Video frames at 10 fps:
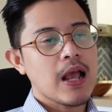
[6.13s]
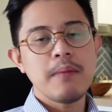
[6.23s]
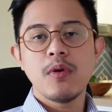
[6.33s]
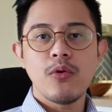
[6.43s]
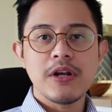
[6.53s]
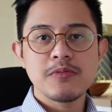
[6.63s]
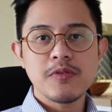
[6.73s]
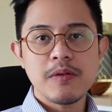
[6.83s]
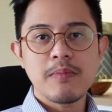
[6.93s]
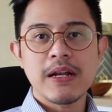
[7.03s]
I'm no
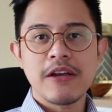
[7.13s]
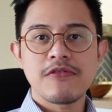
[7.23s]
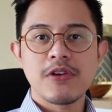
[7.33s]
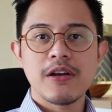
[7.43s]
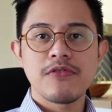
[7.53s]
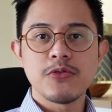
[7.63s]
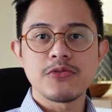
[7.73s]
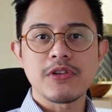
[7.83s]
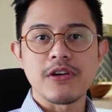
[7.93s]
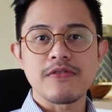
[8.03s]
expert, but I've tried a few
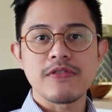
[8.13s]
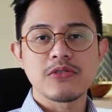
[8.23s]
stuff.